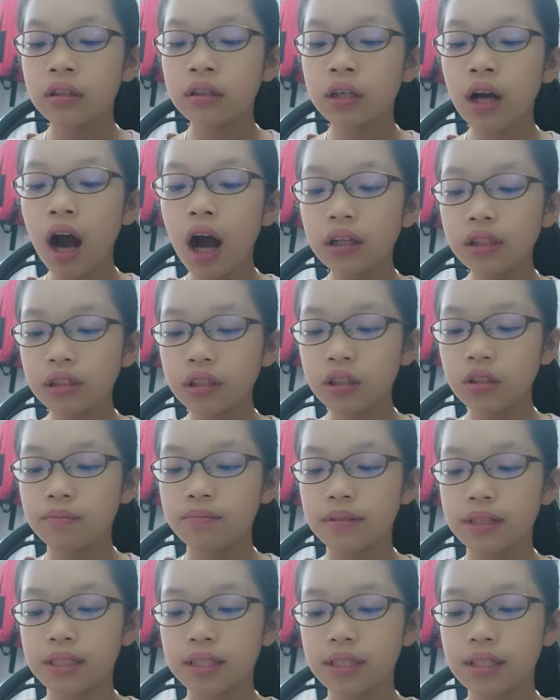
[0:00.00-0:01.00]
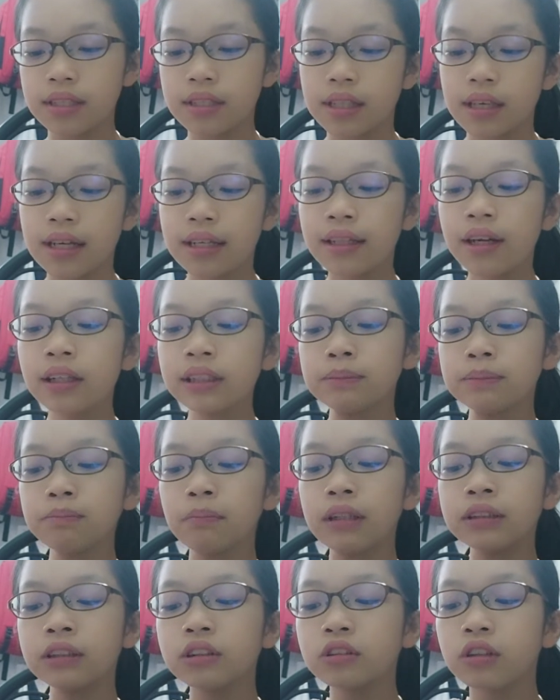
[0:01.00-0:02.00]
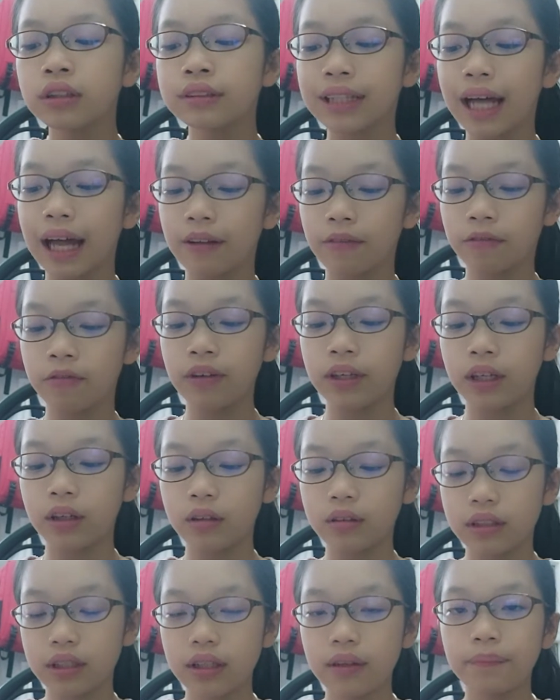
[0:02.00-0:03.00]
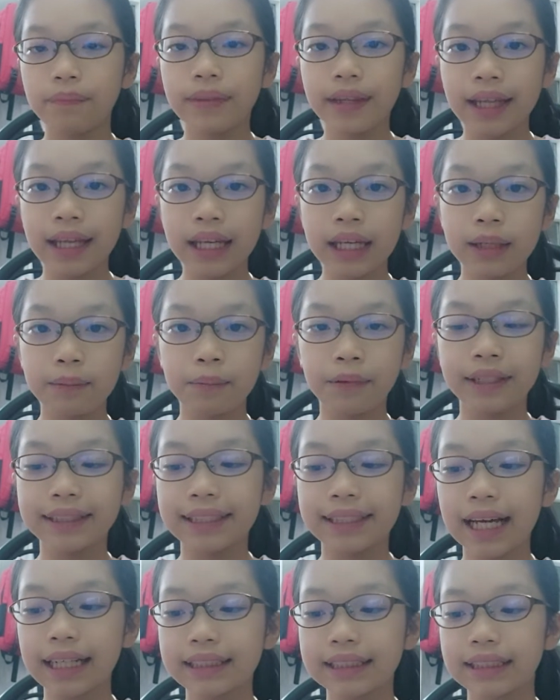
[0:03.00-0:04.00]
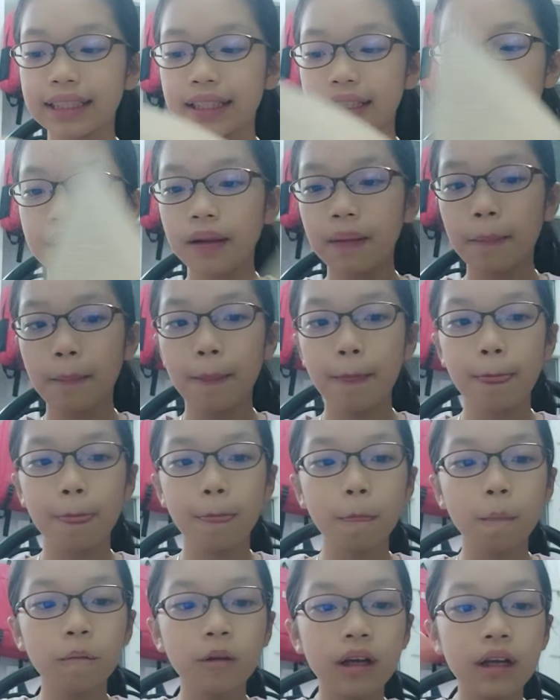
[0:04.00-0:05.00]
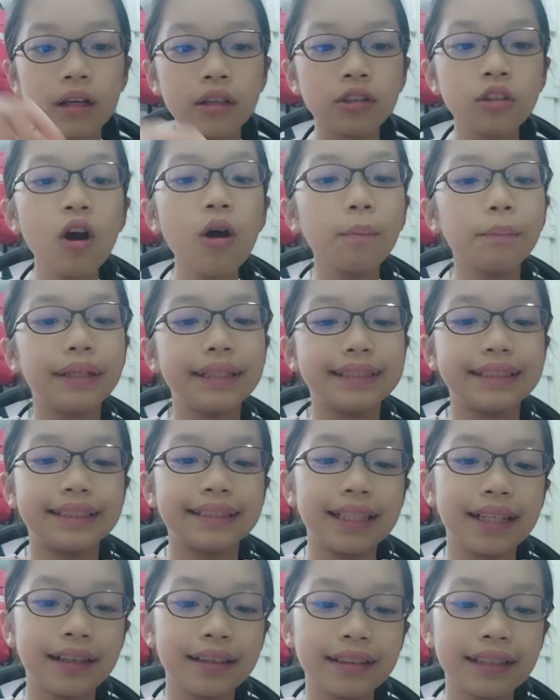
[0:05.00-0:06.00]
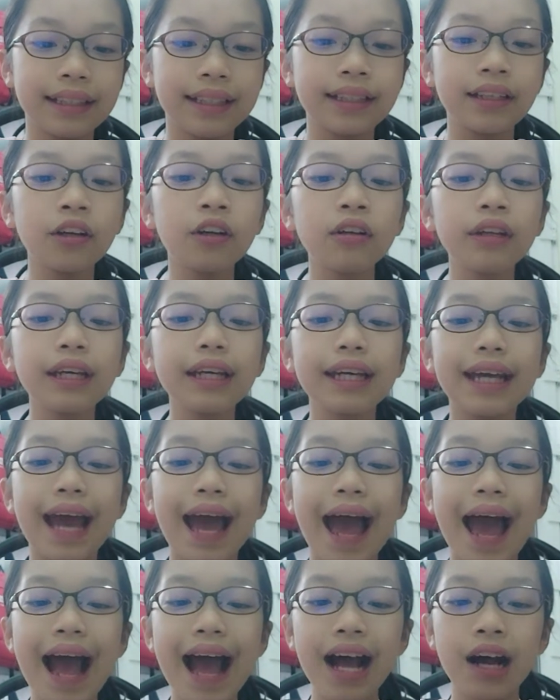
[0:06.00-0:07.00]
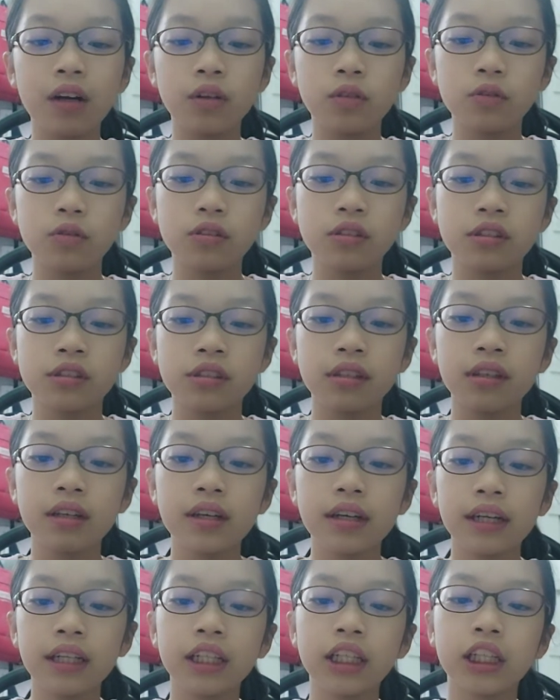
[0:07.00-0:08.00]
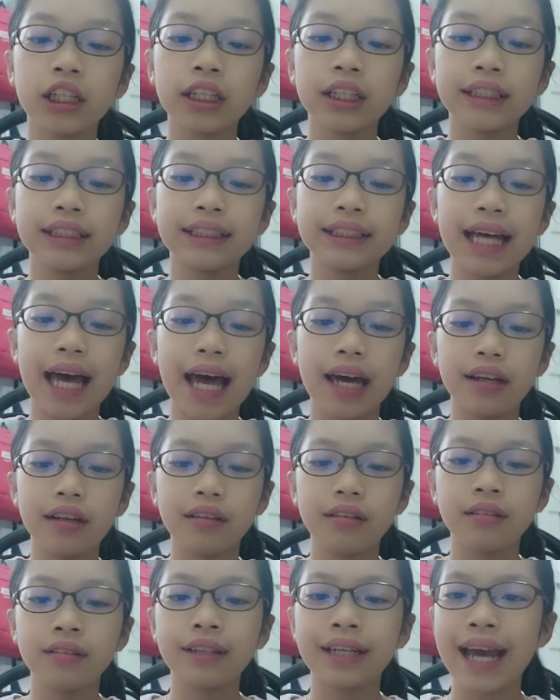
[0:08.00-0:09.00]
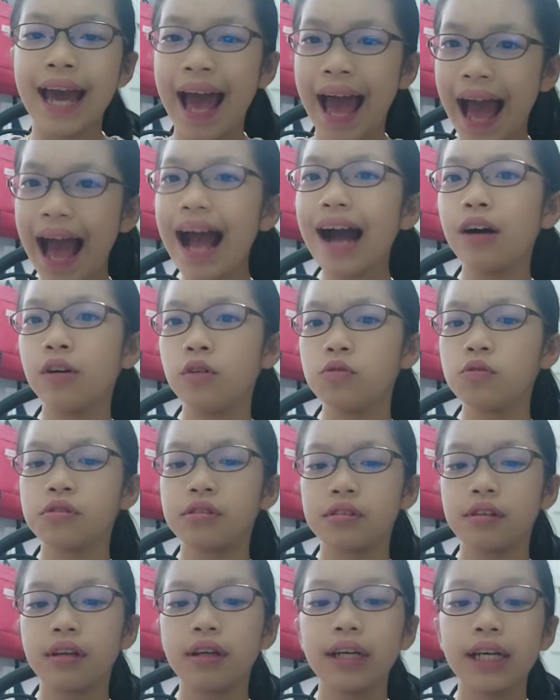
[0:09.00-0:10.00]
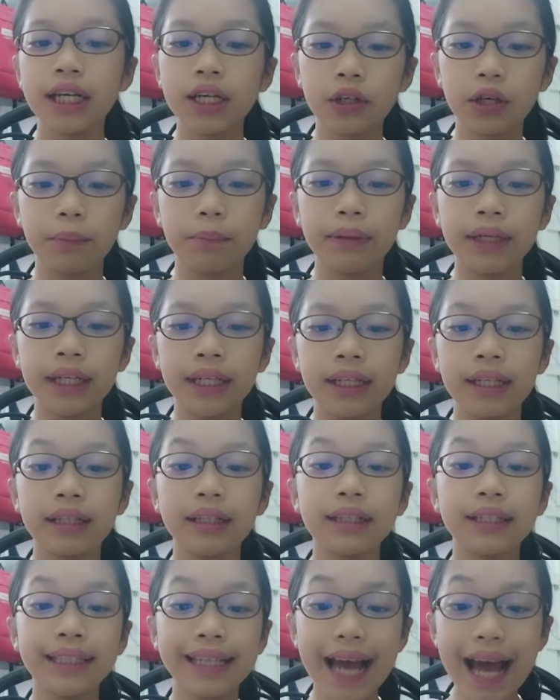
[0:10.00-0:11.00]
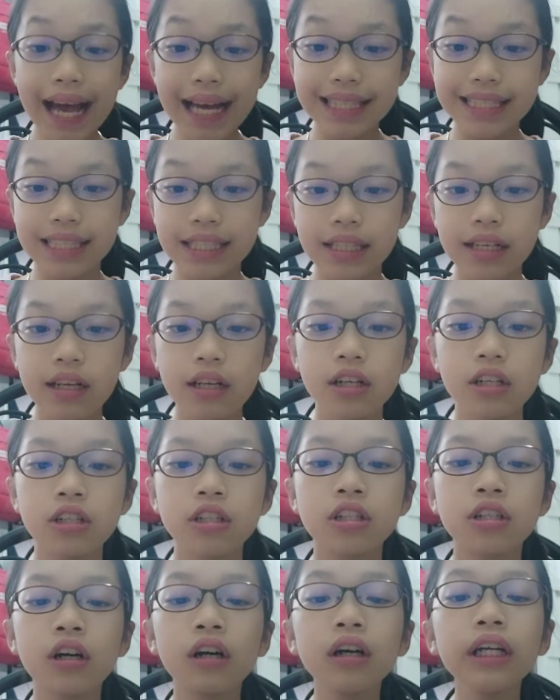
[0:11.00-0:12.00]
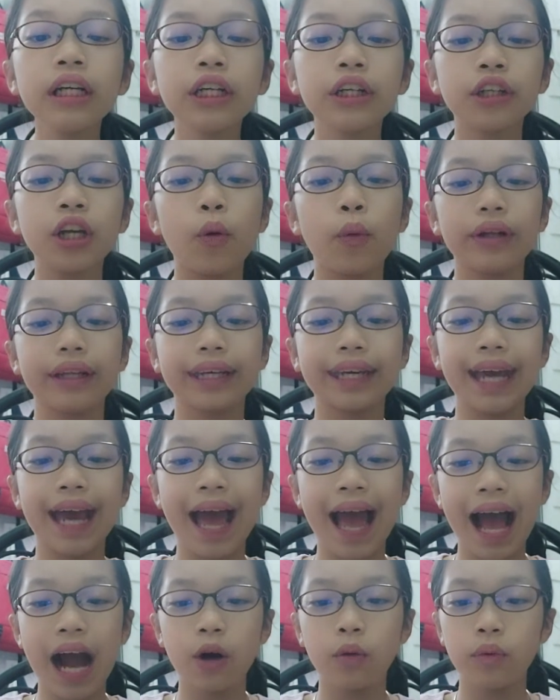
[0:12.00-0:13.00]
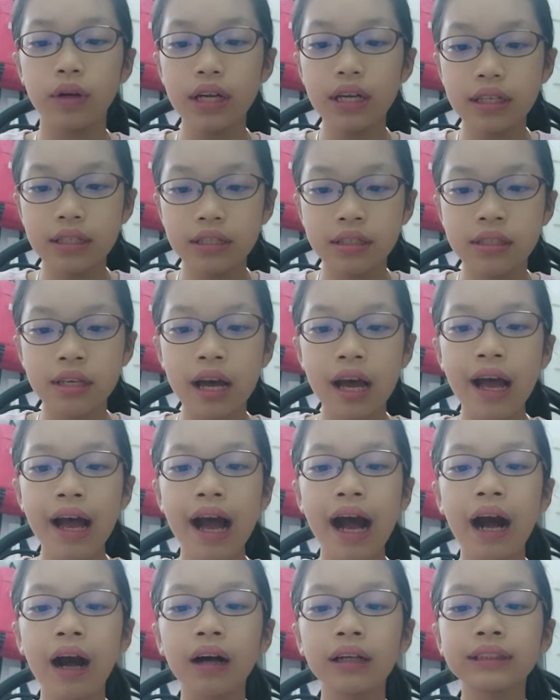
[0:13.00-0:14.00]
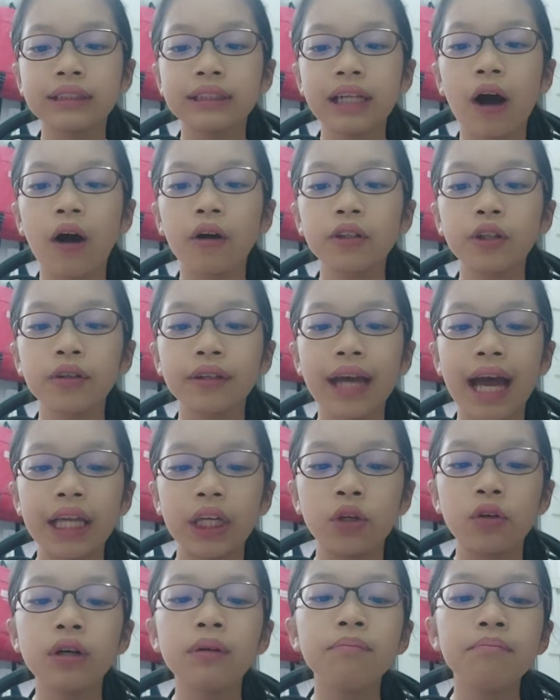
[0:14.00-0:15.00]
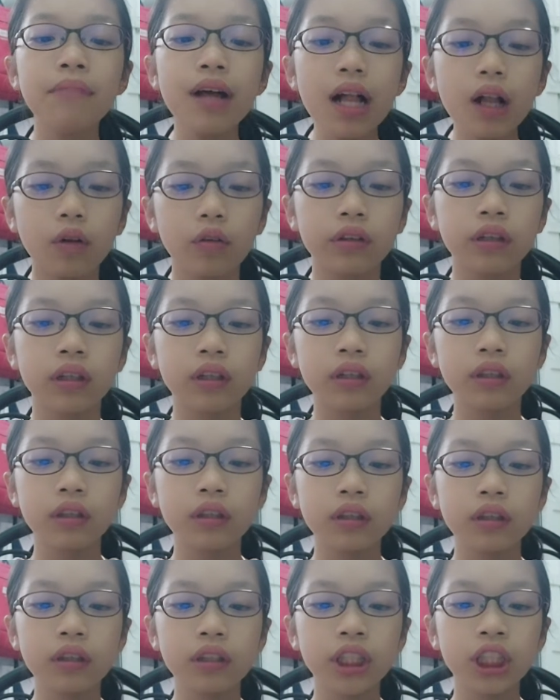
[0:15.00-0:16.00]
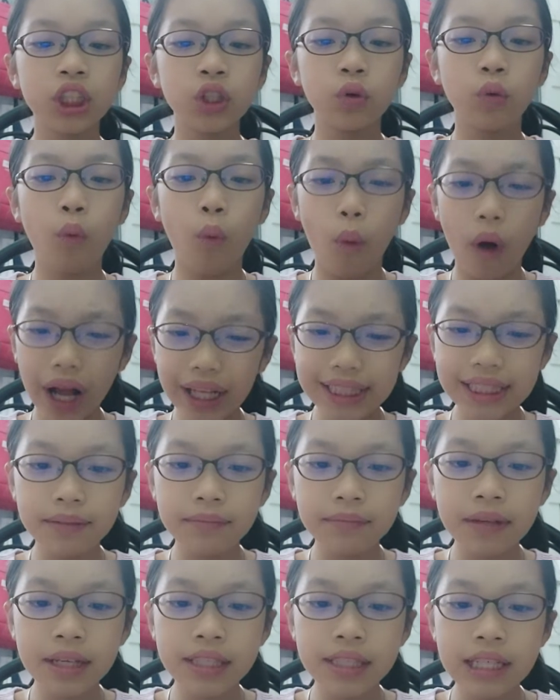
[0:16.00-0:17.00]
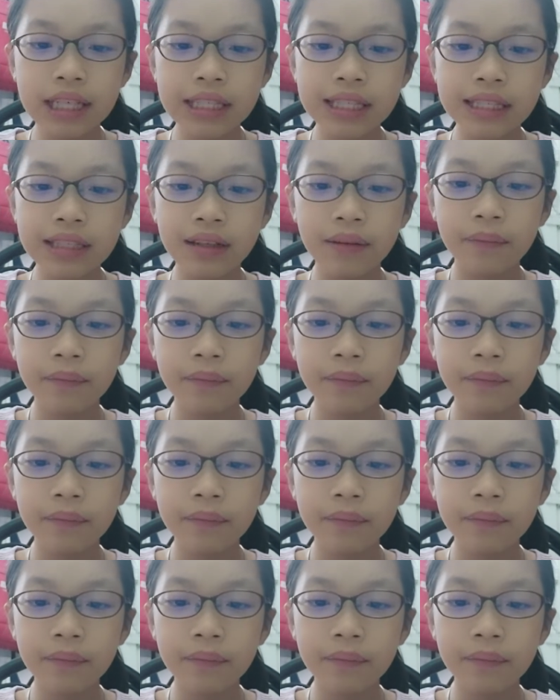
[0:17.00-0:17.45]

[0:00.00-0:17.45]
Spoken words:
"Got to, missus. There's monster in that field," he protested. "Don't be silly. They're only cows," she said. "Cows?" he repeated. "Yes. Surely you know what cow is, how it's how you get your milk." "You what, missus?"